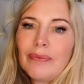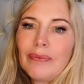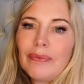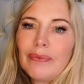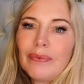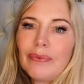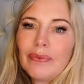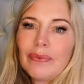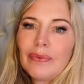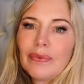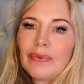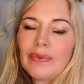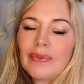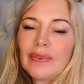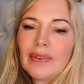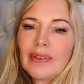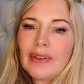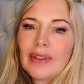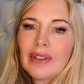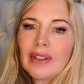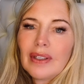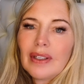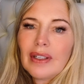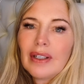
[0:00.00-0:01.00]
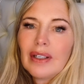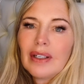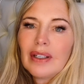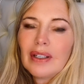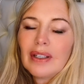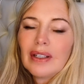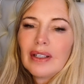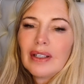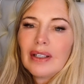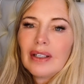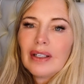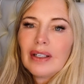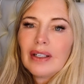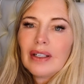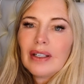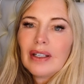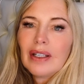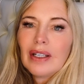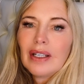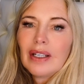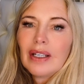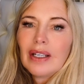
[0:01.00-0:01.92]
Nothing is said.